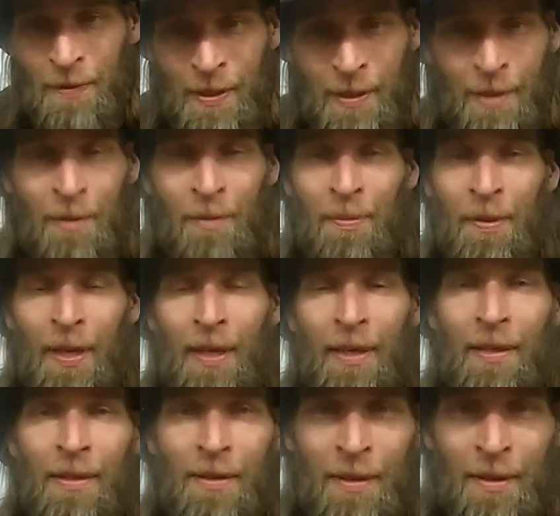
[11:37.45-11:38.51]
physical pain,
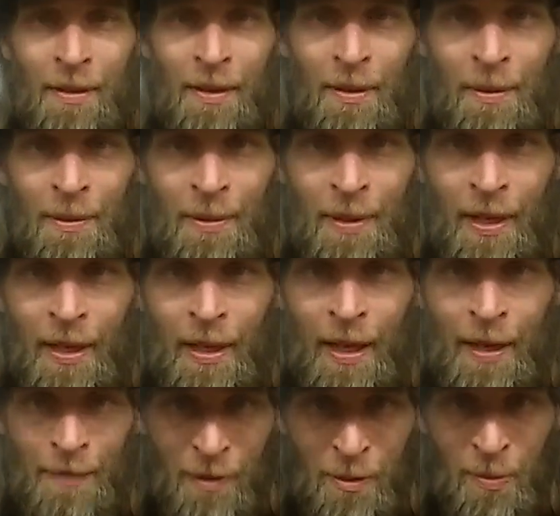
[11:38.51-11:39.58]
you know that
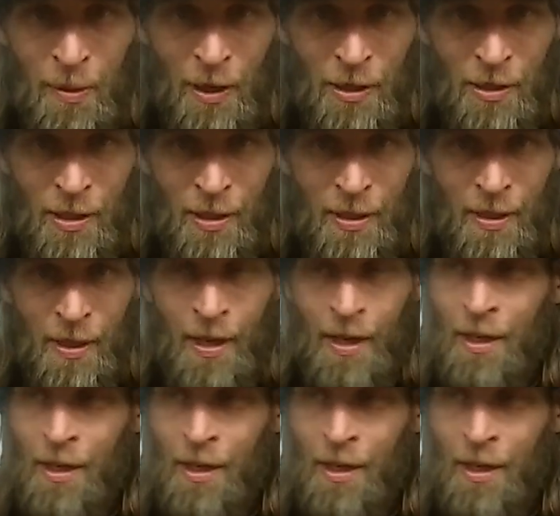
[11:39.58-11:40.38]
life is precious.